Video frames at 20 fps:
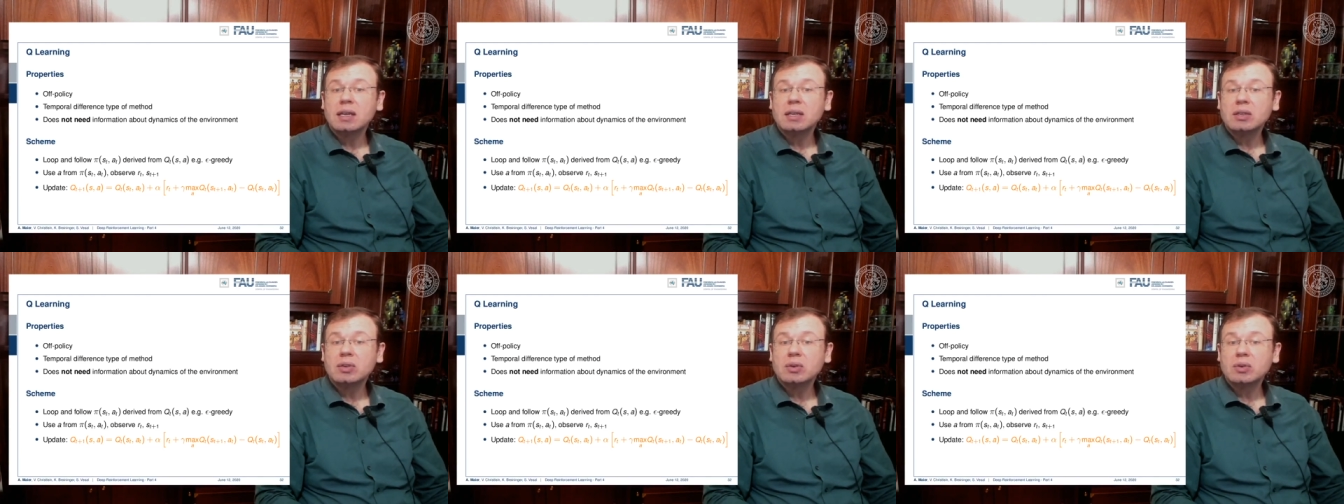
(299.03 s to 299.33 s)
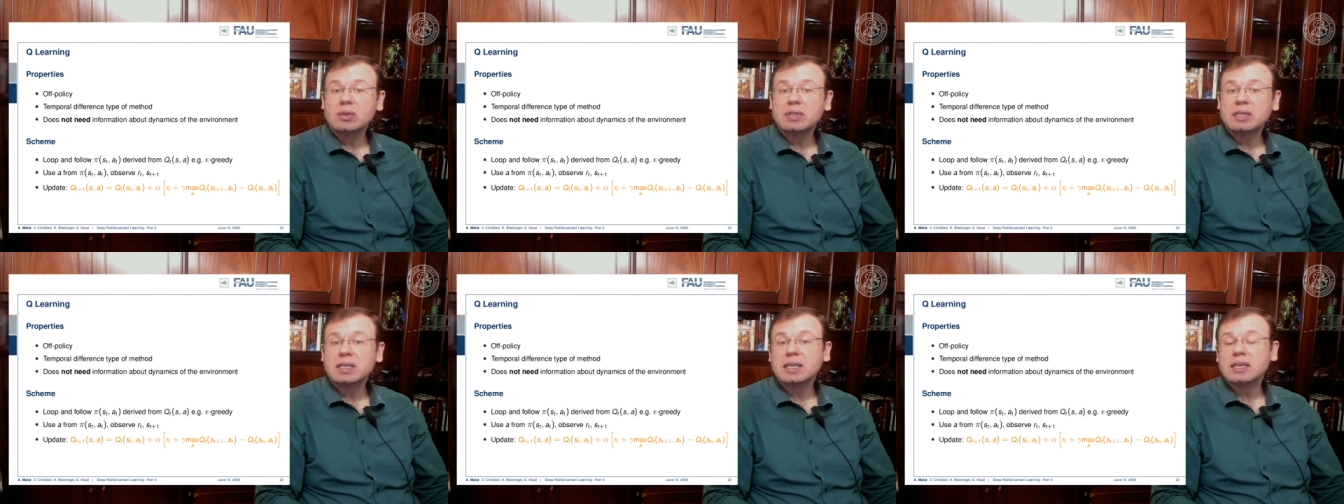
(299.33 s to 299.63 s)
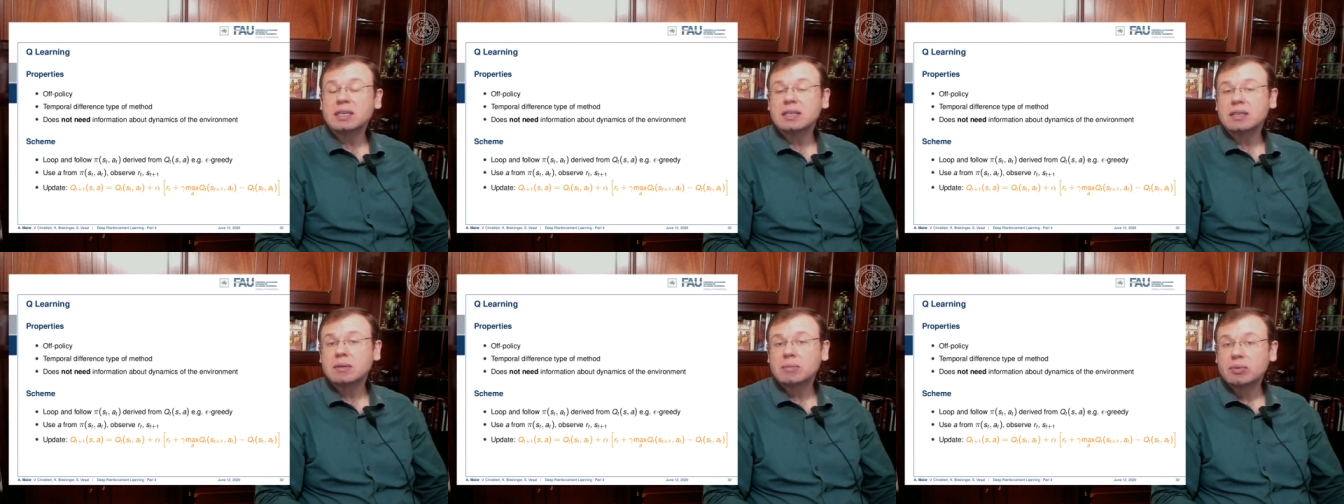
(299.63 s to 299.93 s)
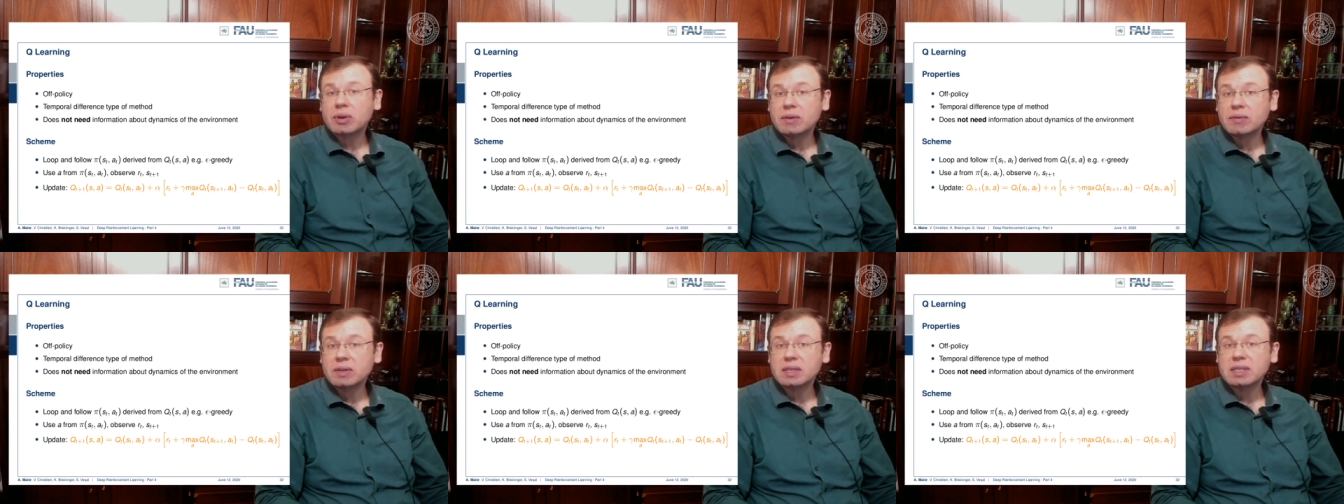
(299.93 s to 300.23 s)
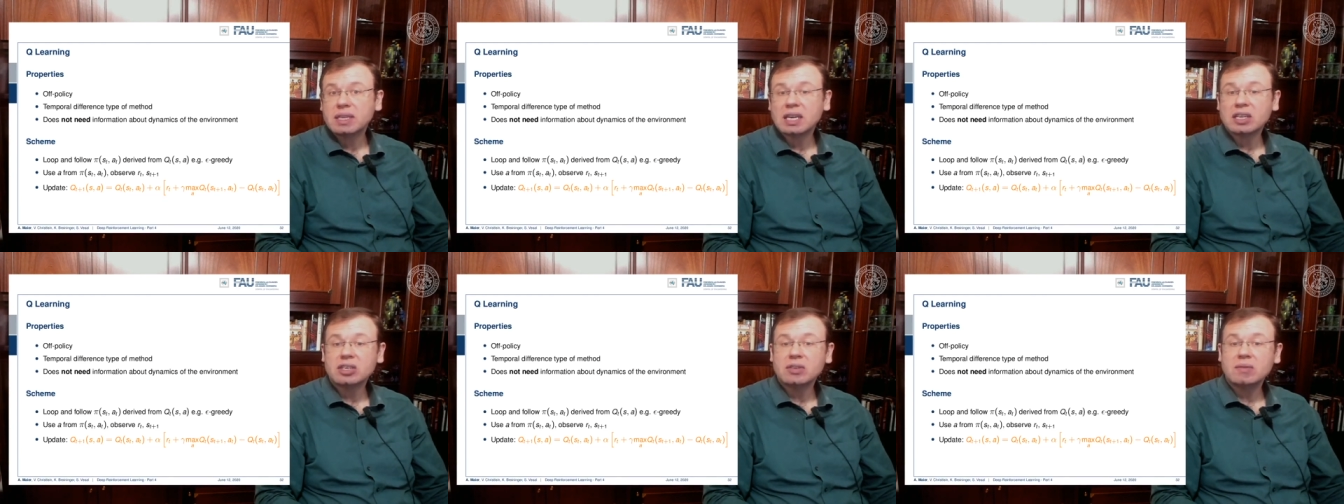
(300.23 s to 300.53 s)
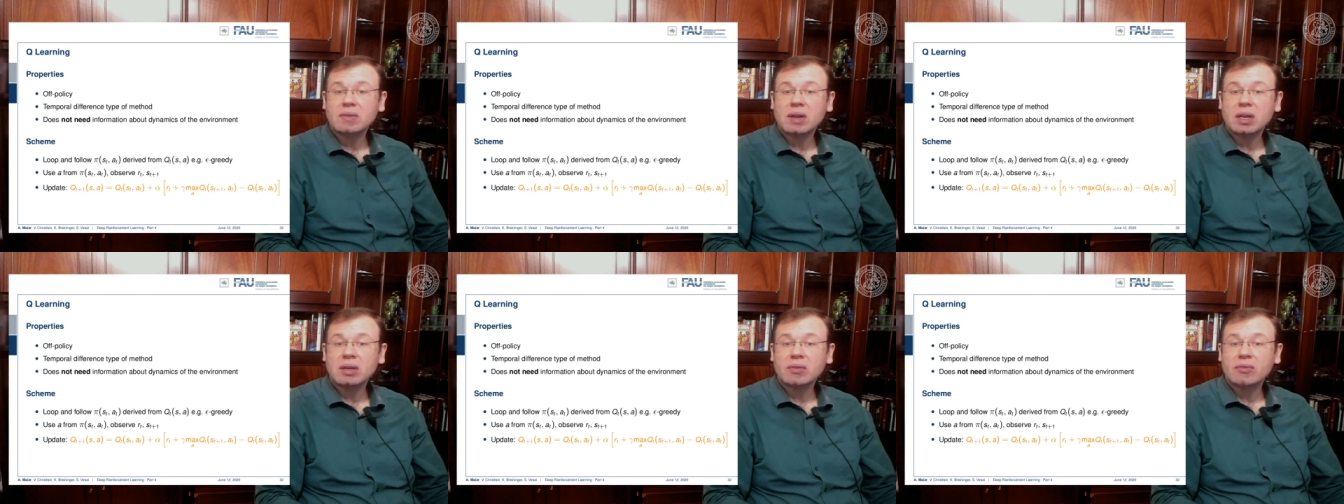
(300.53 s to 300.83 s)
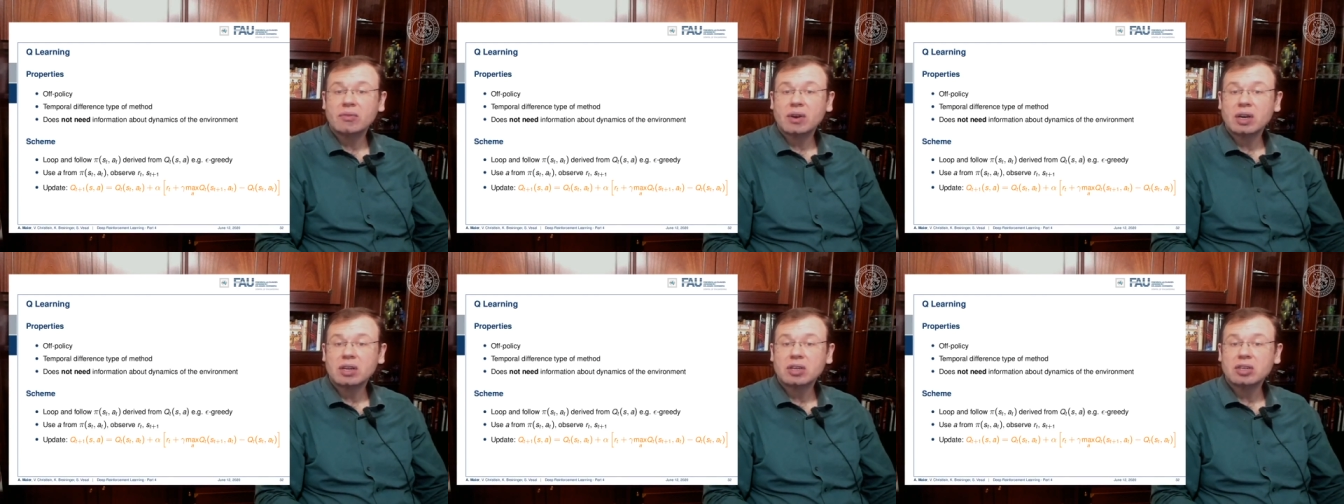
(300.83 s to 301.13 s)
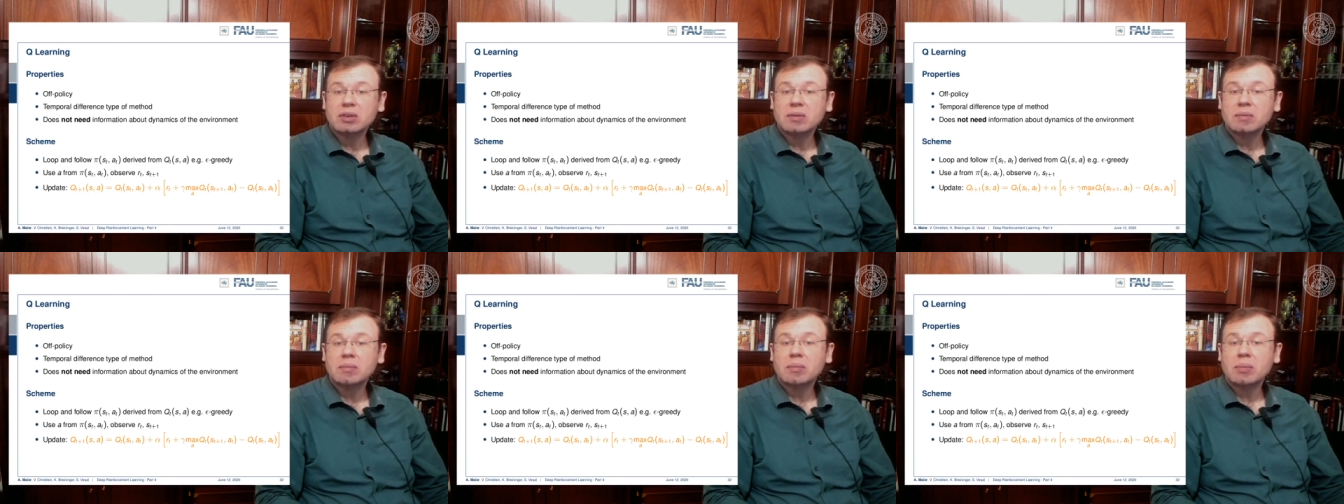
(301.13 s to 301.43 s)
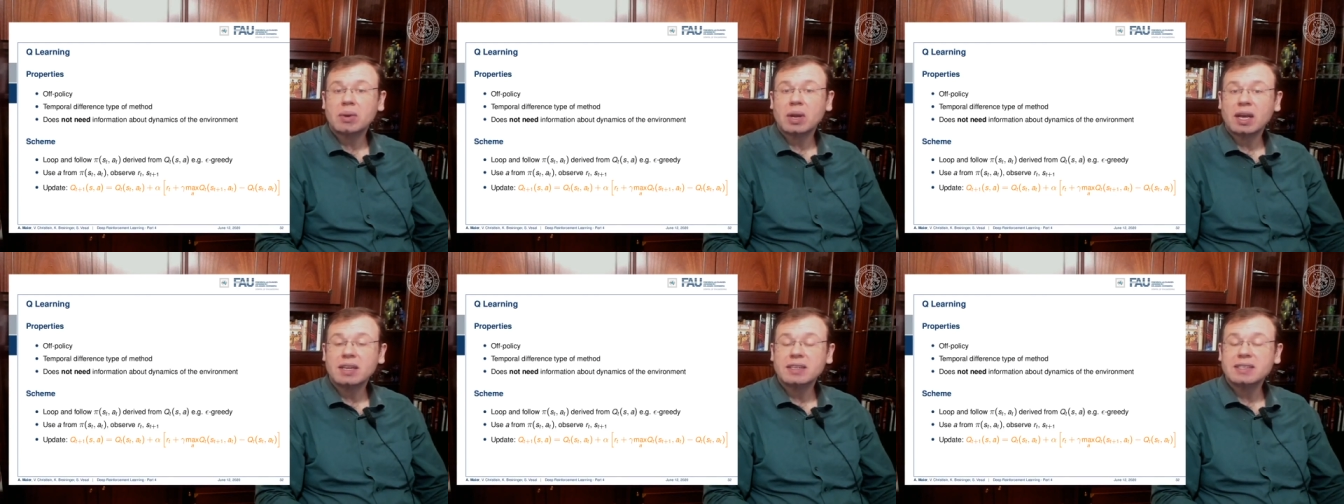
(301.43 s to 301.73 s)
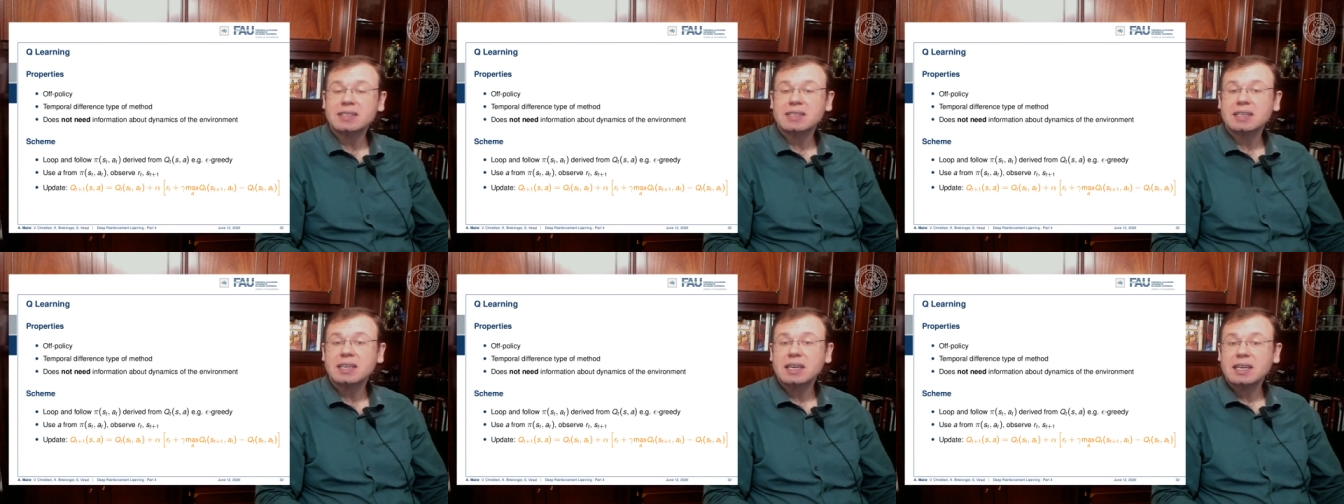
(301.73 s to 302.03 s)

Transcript: using the previous action value function plus